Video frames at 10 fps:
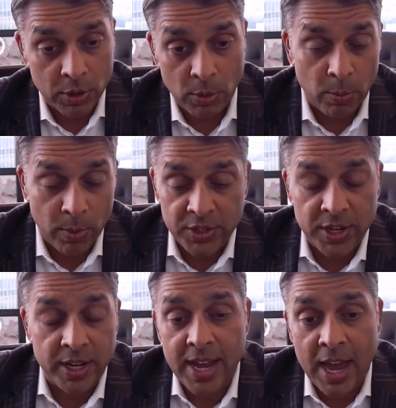So when we
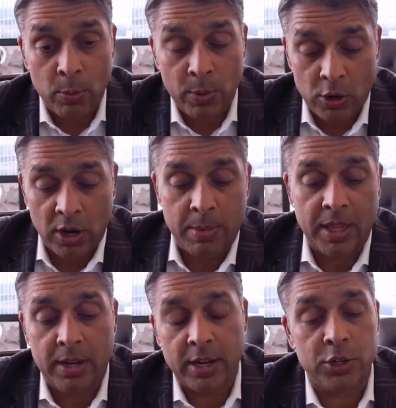sit down and we talk
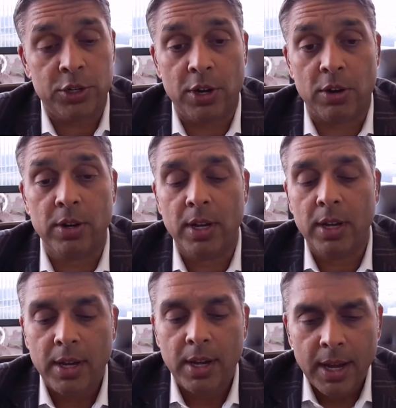about the next year,
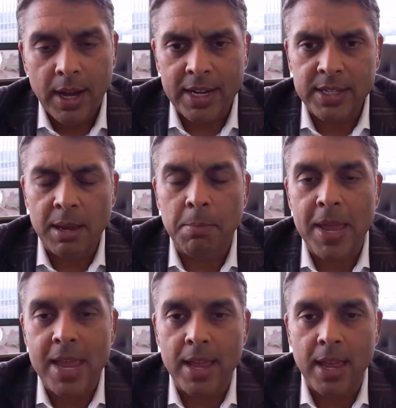I say
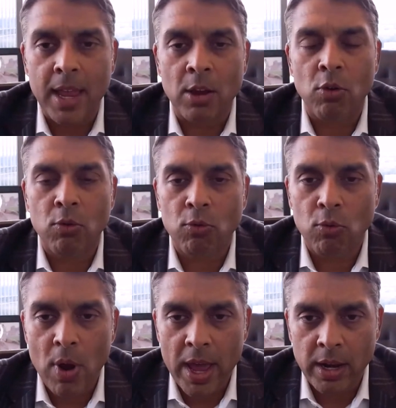be
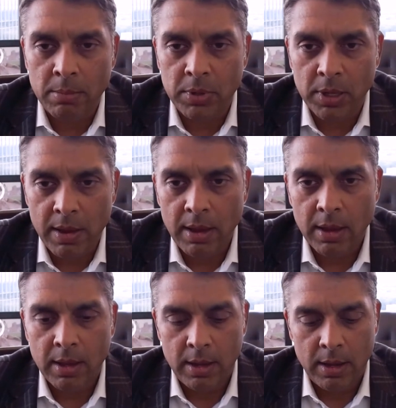incredibly
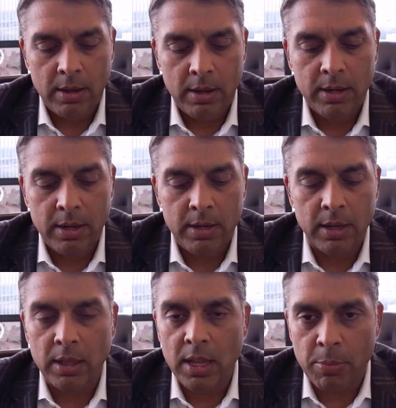
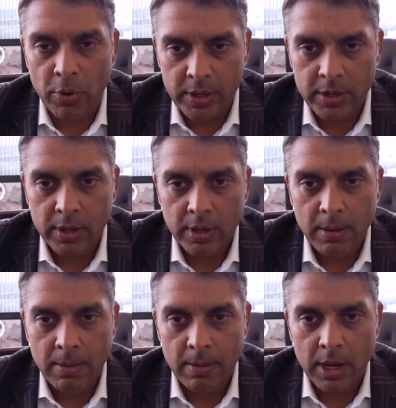deliberate
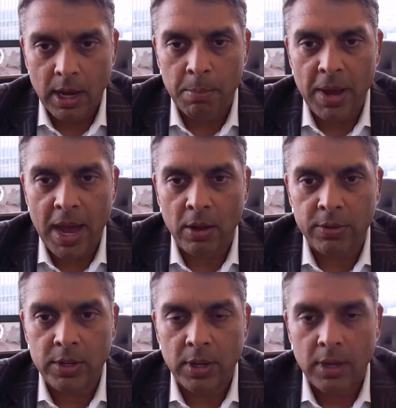
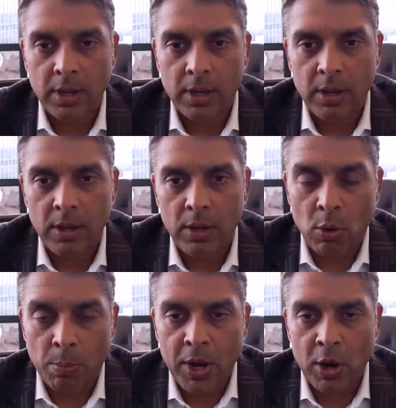about
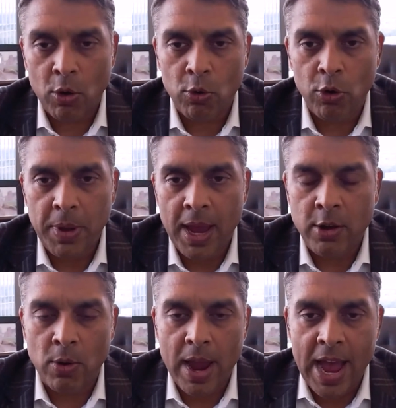your peer group and
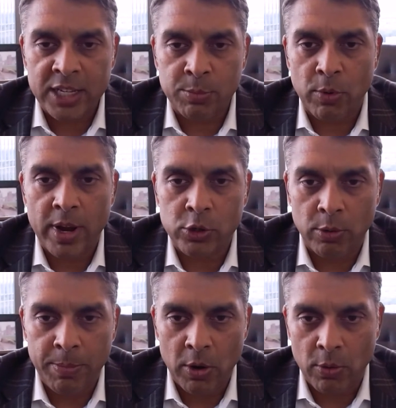your
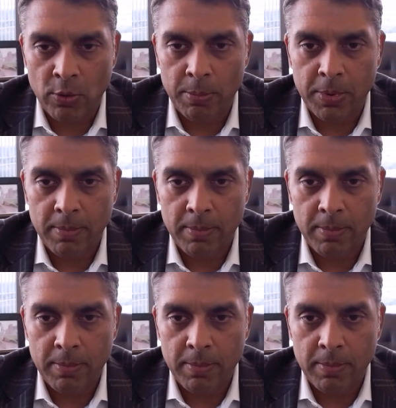aspirational peer group.